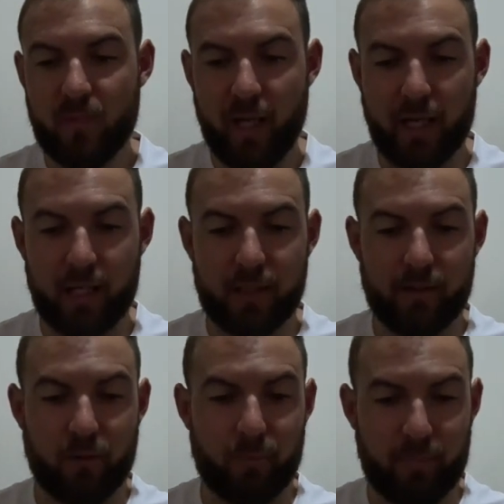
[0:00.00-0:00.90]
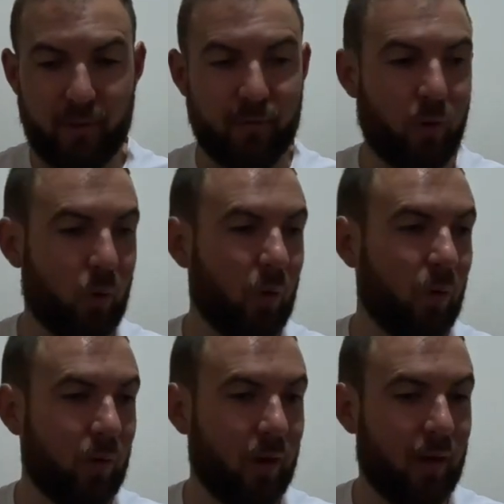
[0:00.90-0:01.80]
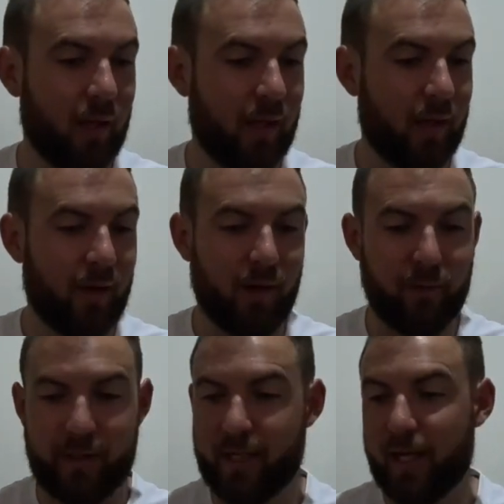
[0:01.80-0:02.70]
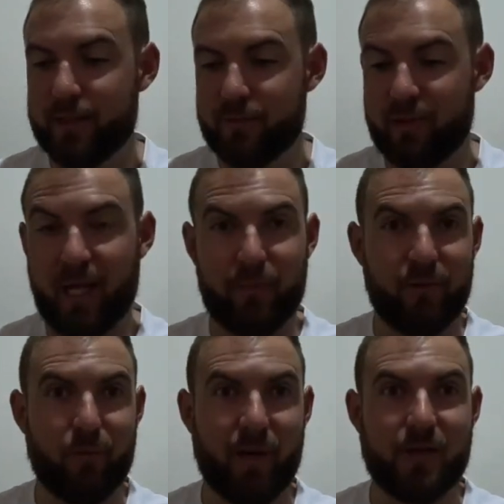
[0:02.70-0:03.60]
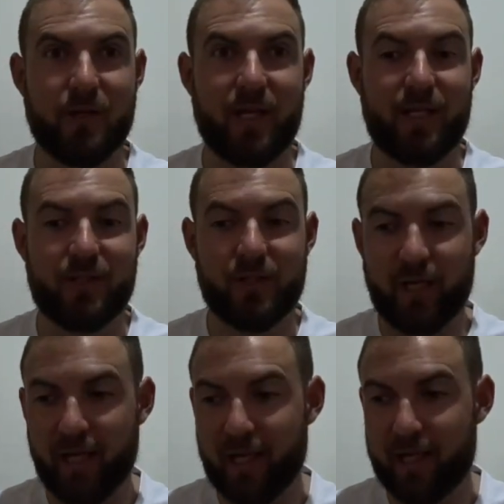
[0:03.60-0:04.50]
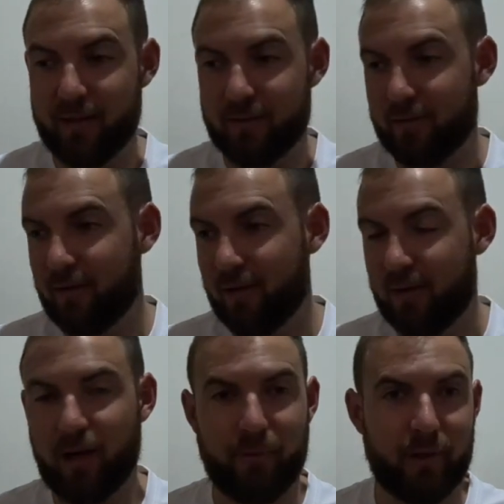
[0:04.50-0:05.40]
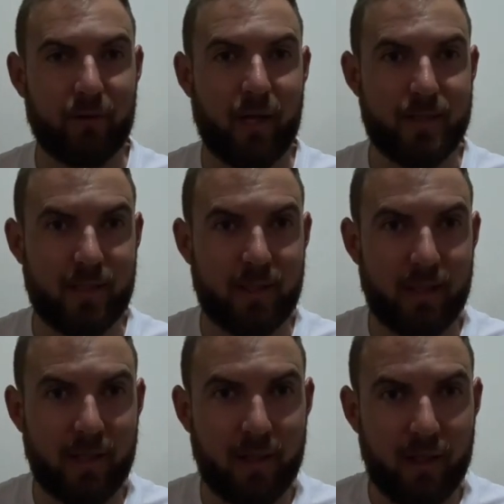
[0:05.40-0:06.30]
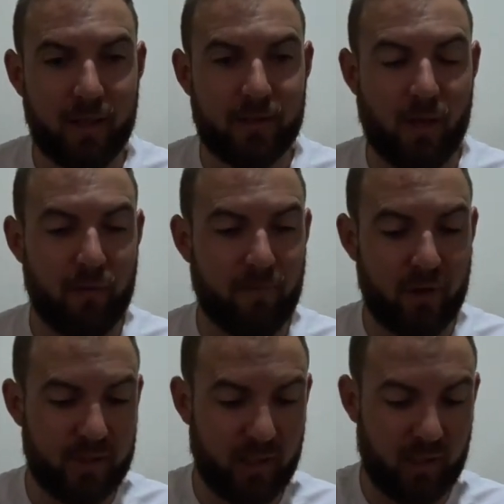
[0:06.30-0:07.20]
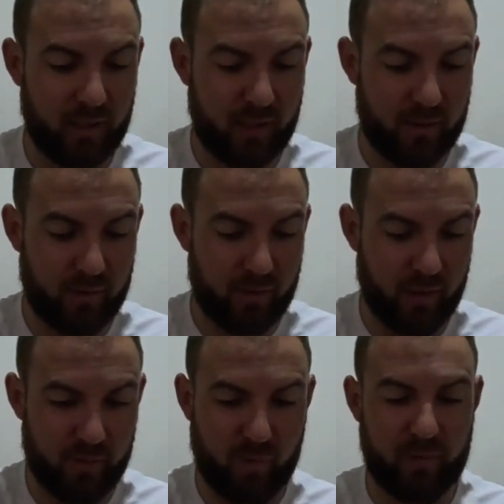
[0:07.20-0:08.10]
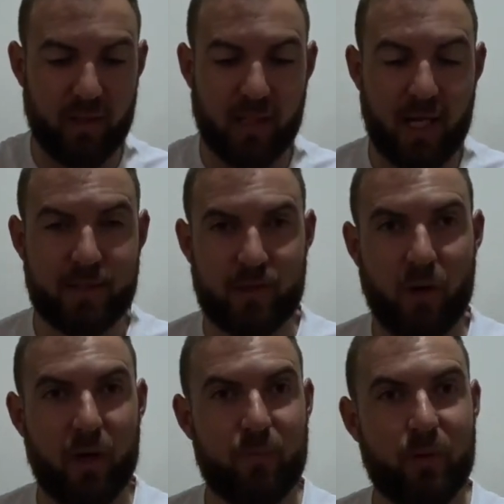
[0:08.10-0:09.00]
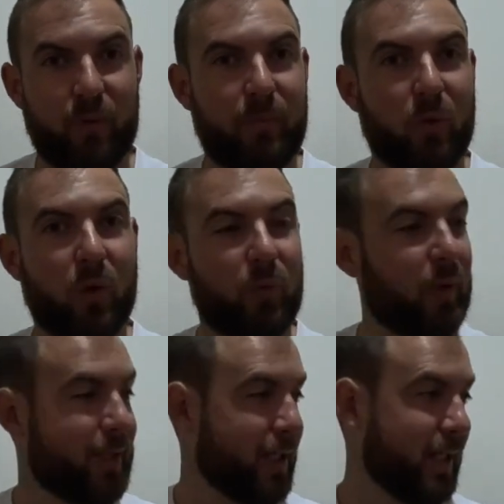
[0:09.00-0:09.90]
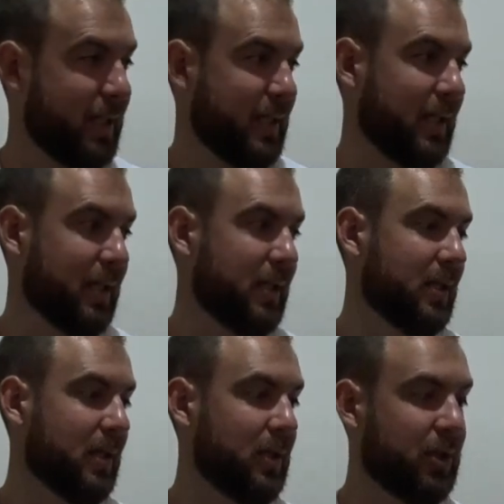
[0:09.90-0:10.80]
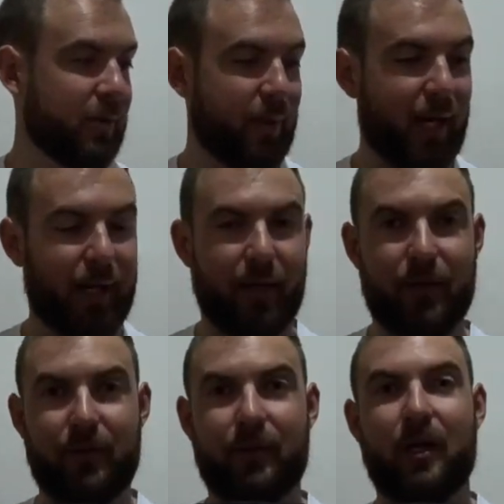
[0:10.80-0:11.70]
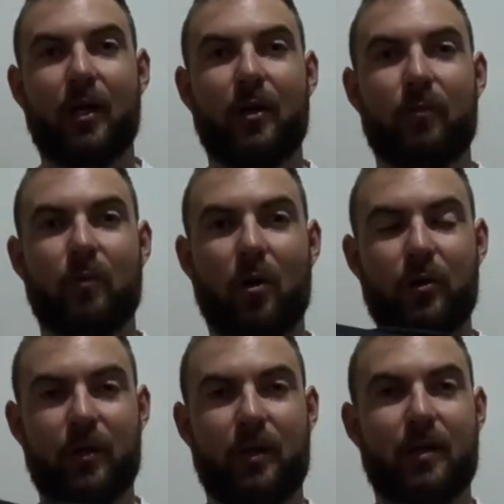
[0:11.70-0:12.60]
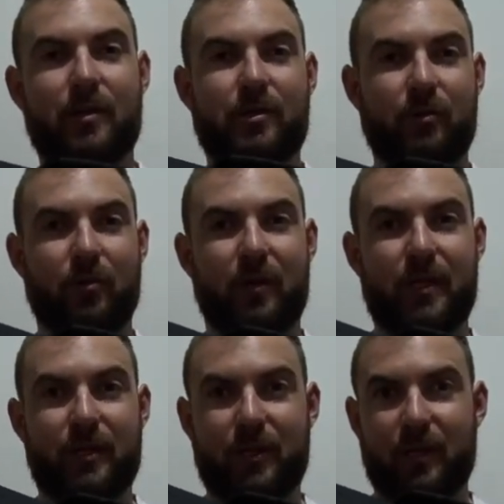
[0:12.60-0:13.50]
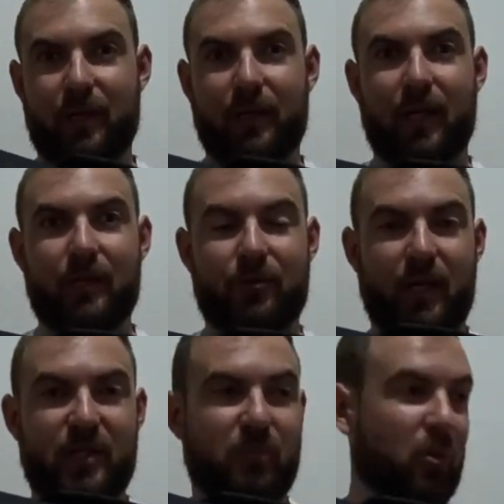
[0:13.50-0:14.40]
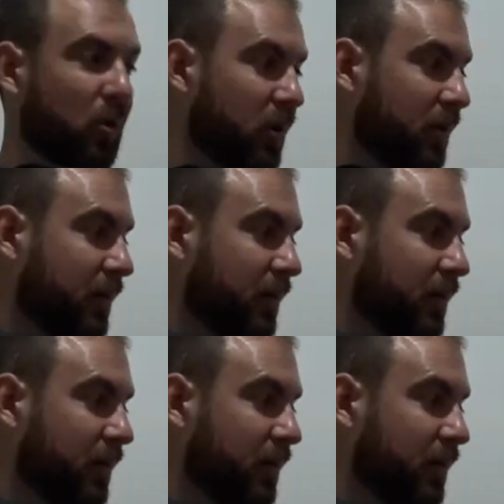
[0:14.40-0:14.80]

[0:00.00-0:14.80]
and a bit of a haul. I went nuts. We had a bit of a budget each and I went crazy. So the first thing I'm going to do is probably the last item that we bought, which is this Shimano rod storage, transport,